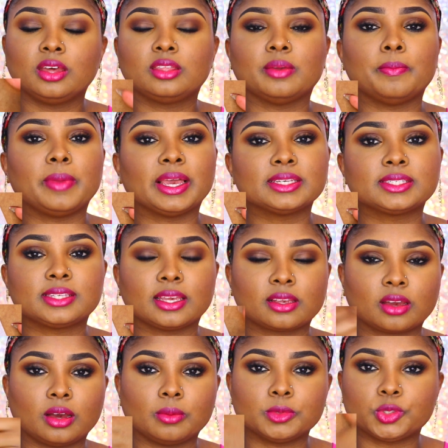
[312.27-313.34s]
the mess that
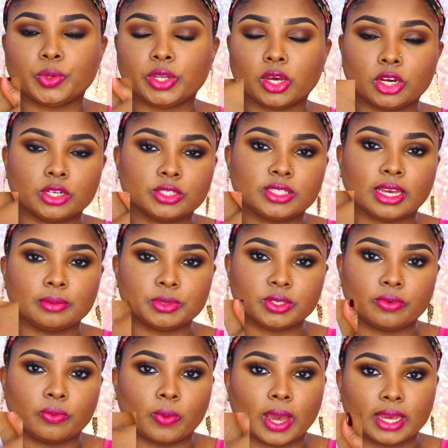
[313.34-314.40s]
comes with other types
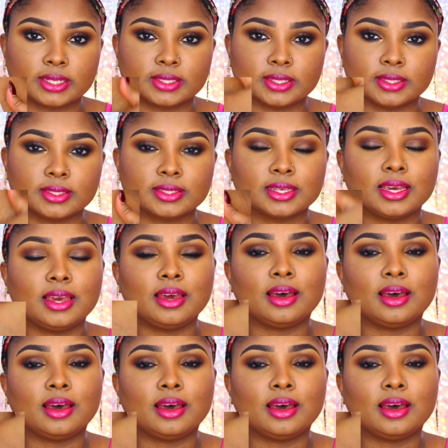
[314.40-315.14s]
of waxes.